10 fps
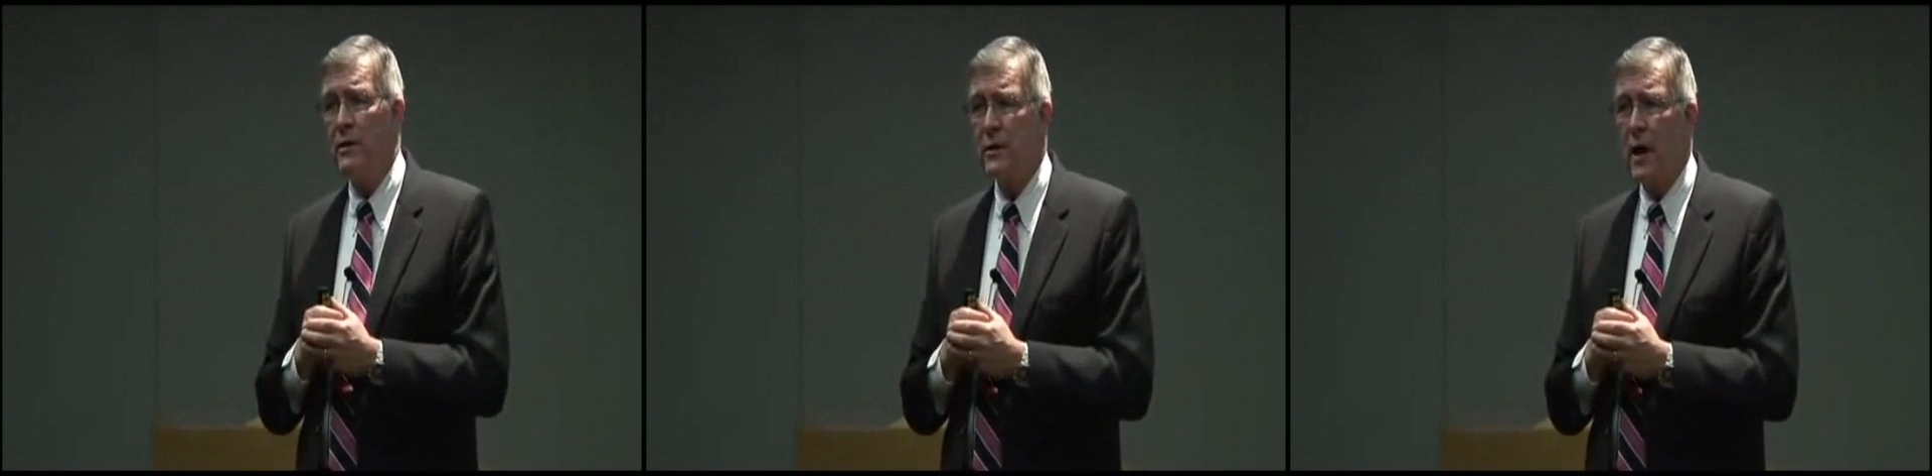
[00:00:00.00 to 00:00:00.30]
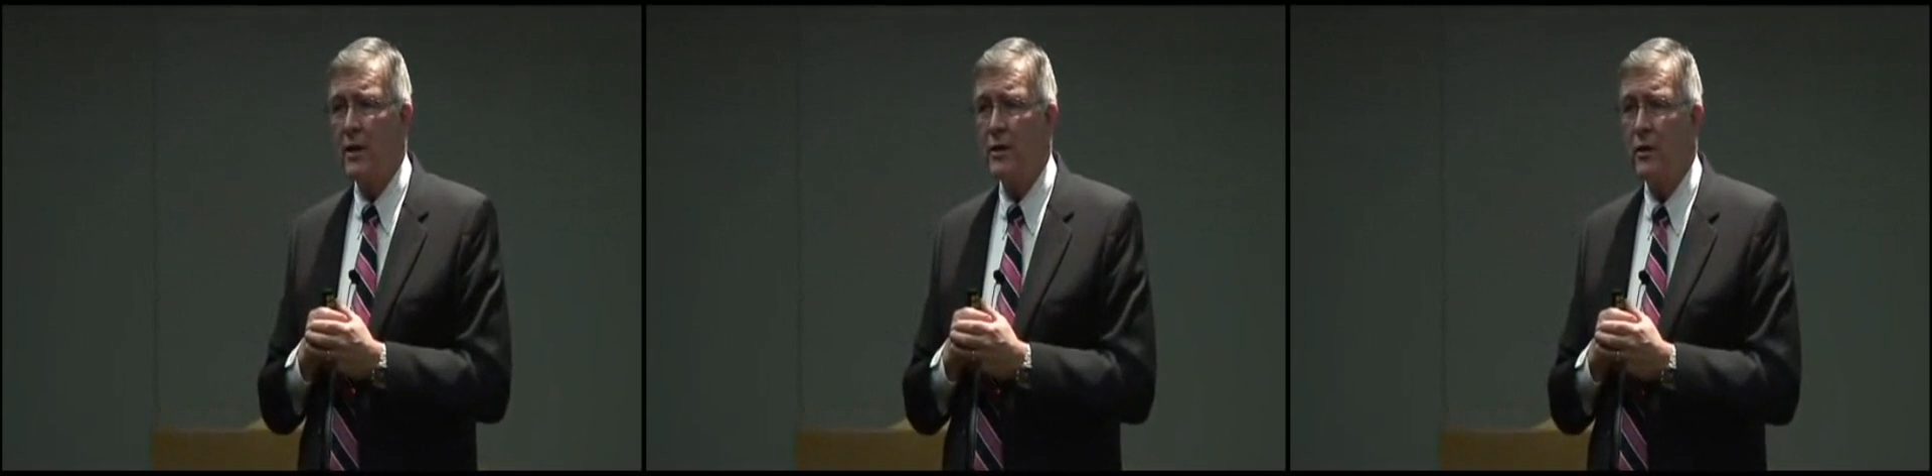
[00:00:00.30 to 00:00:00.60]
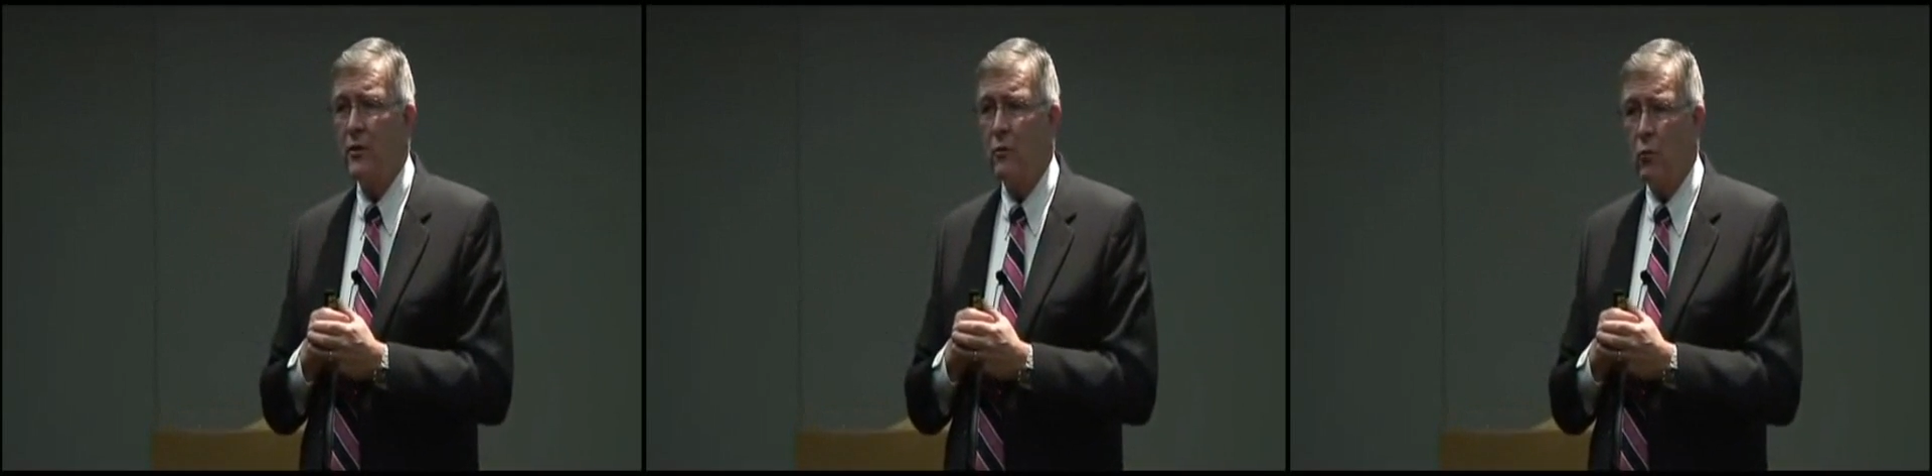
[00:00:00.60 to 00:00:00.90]

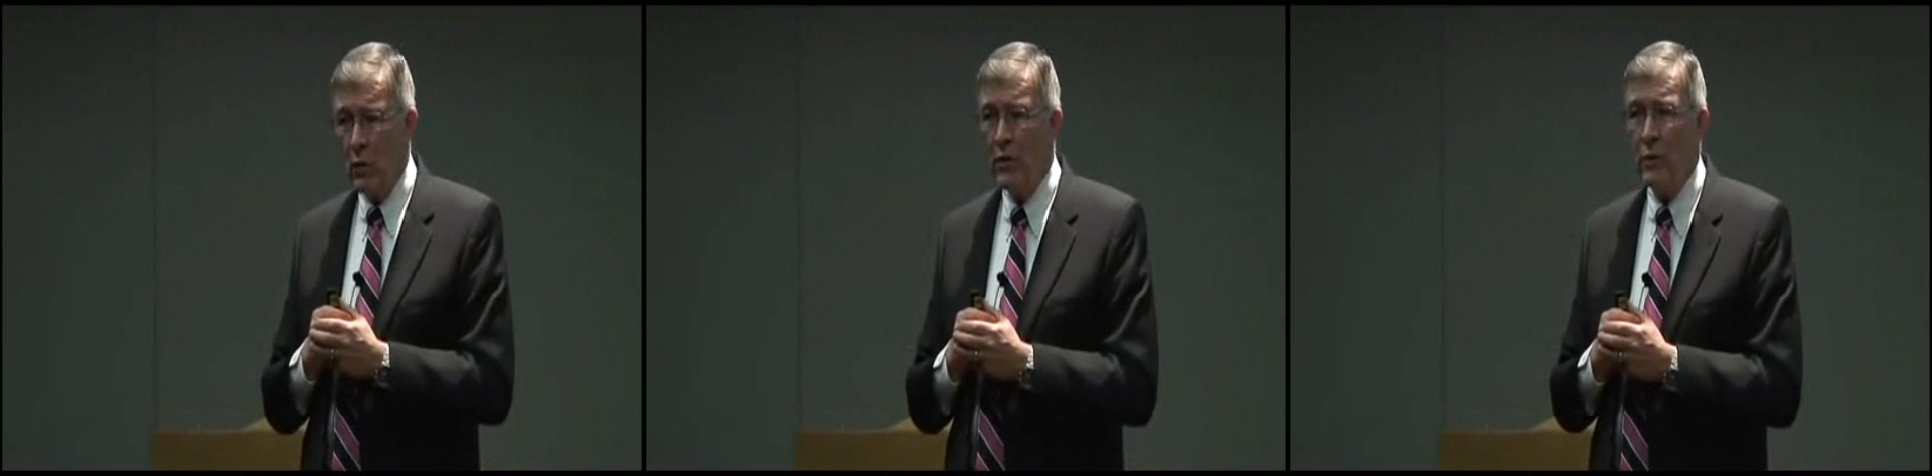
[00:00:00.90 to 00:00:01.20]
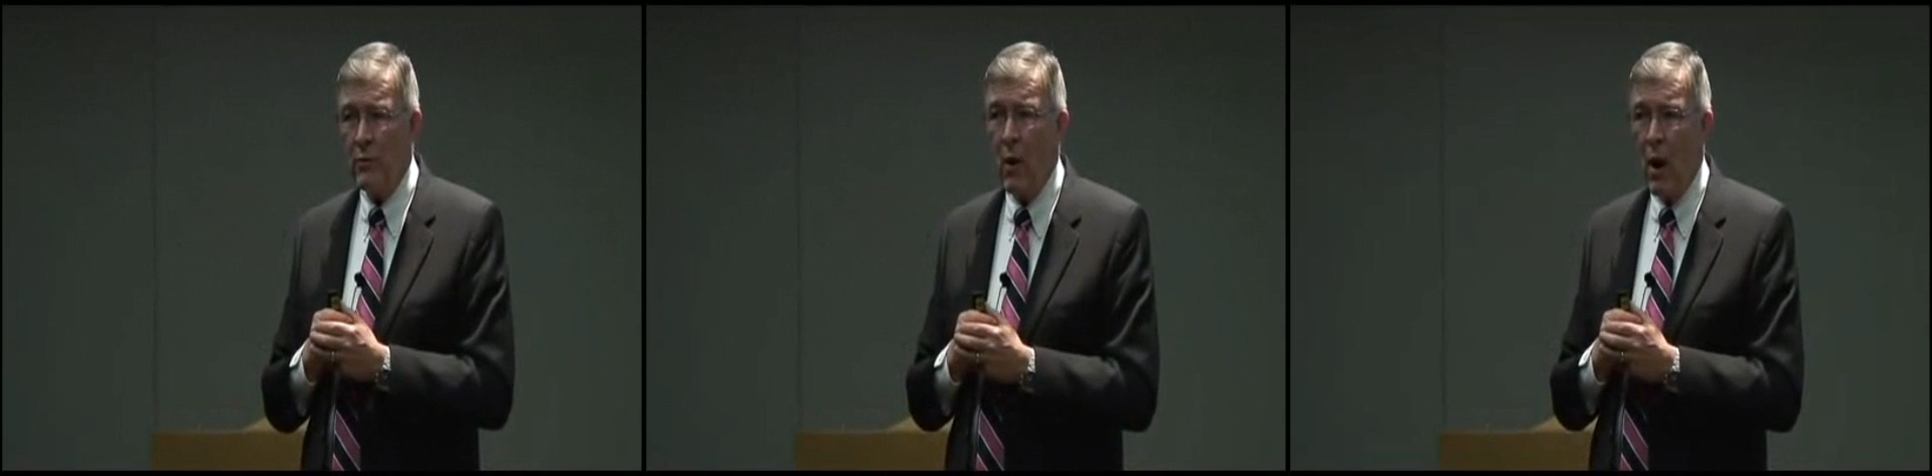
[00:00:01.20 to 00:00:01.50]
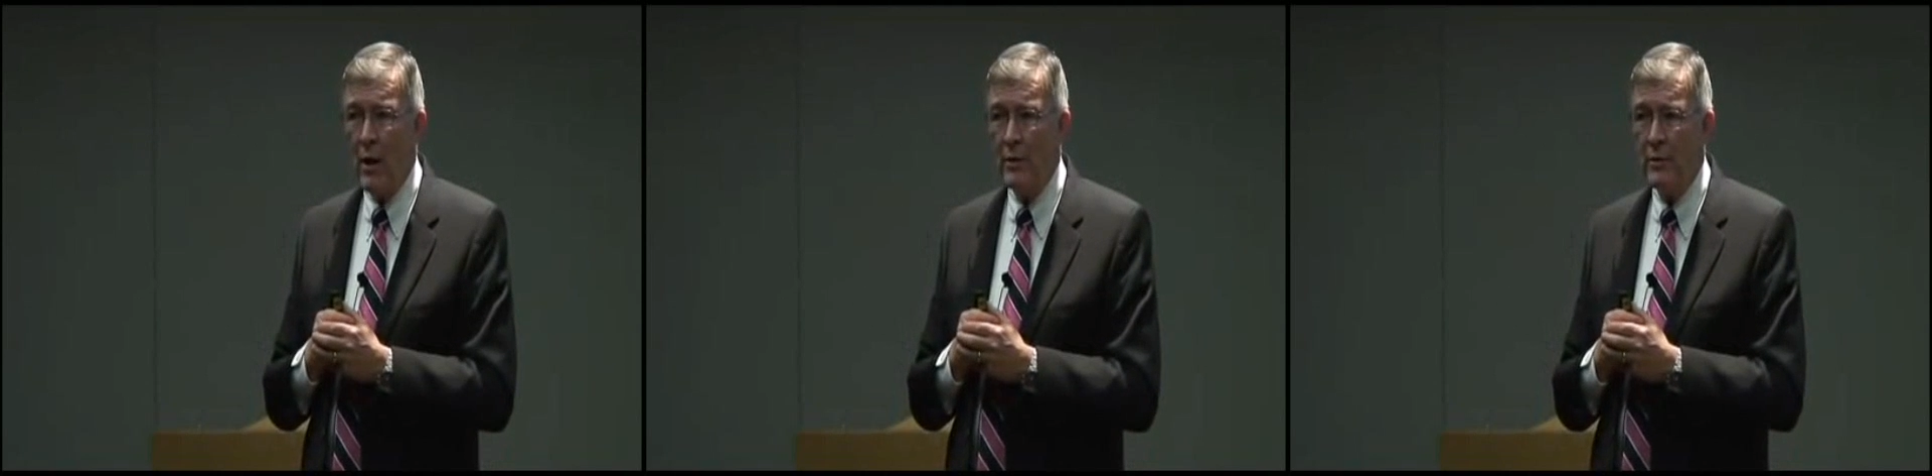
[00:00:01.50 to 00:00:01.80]
discussion with your
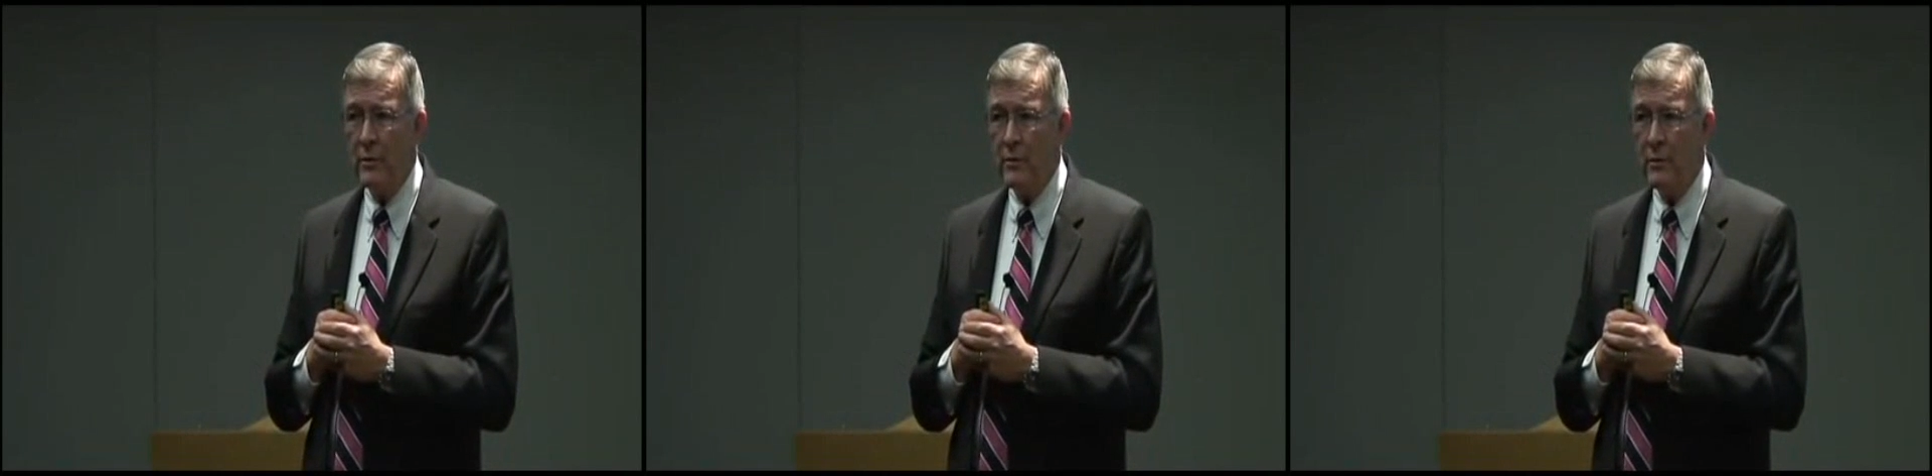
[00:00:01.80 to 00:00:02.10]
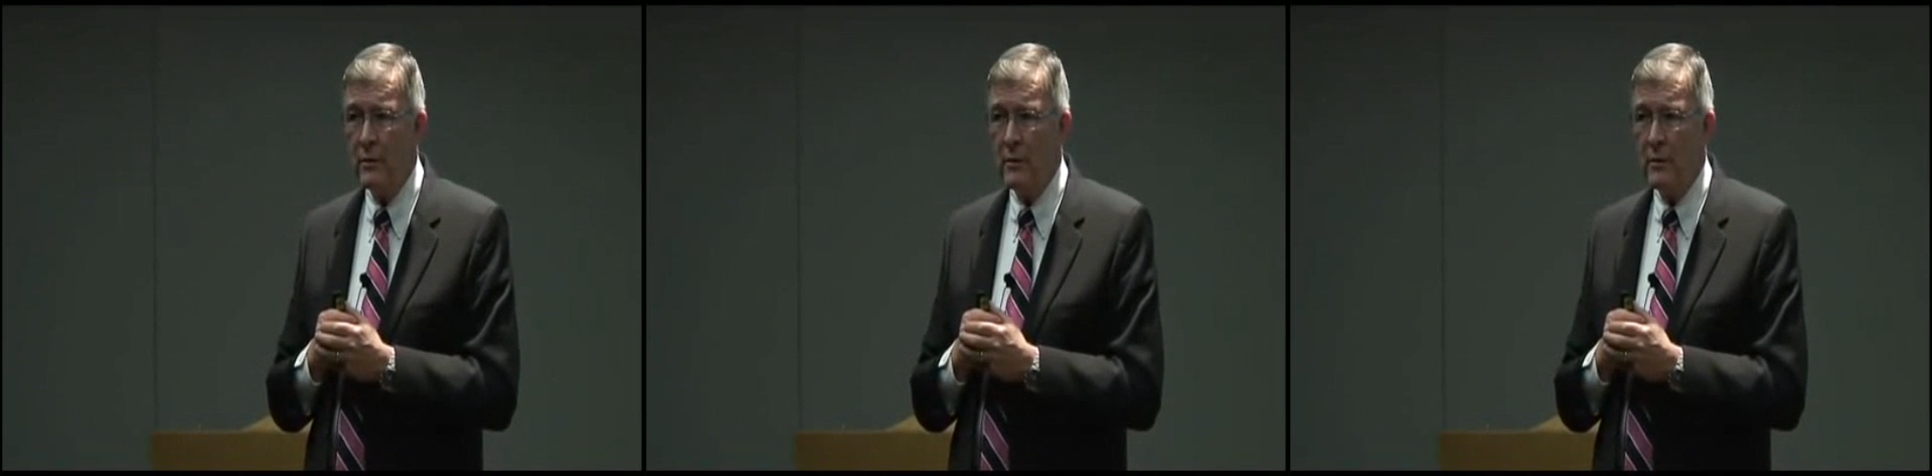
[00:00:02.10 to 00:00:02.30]
boss,